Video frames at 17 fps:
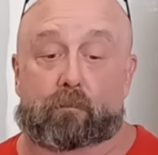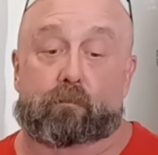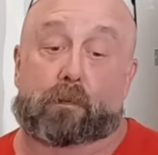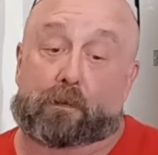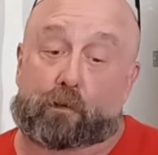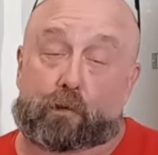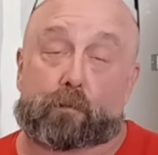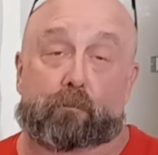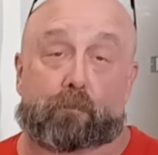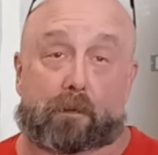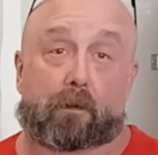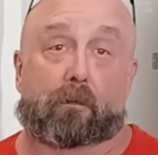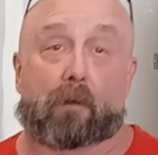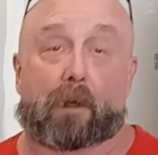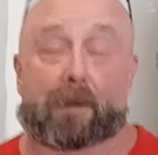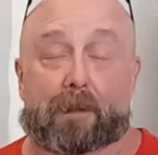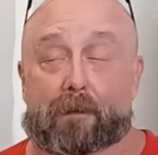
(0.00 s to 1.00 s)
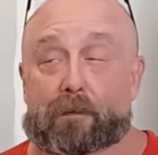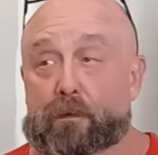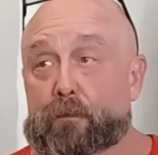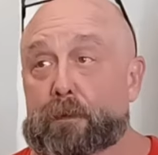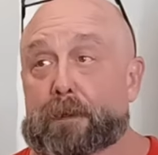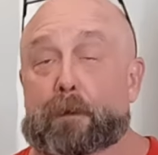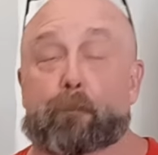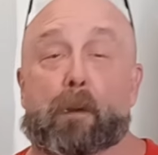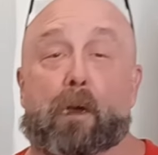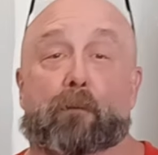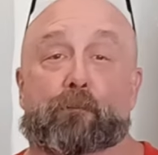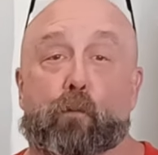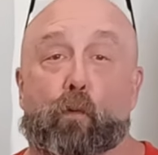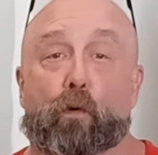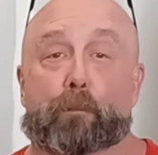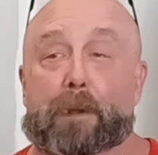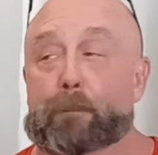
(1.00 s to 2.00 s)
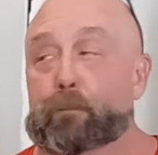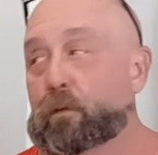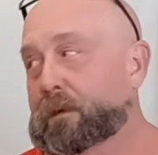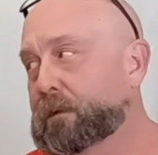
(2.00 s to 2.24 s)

which you need about 4 people,